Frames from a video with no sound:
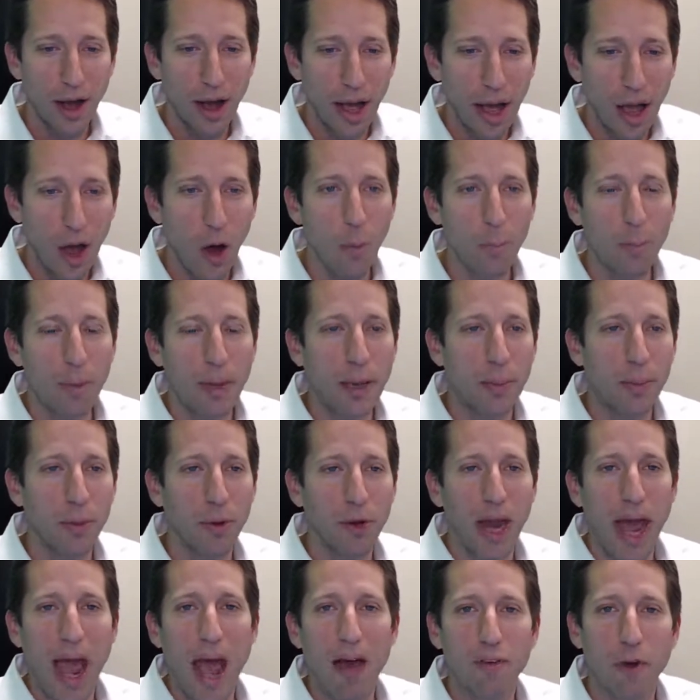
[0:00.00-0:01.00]
help
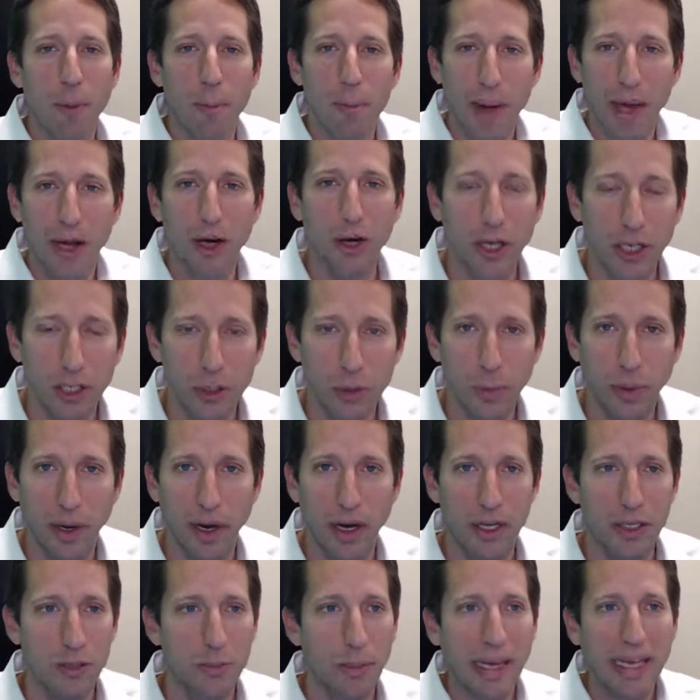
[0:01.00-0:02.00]
people to have a better experience,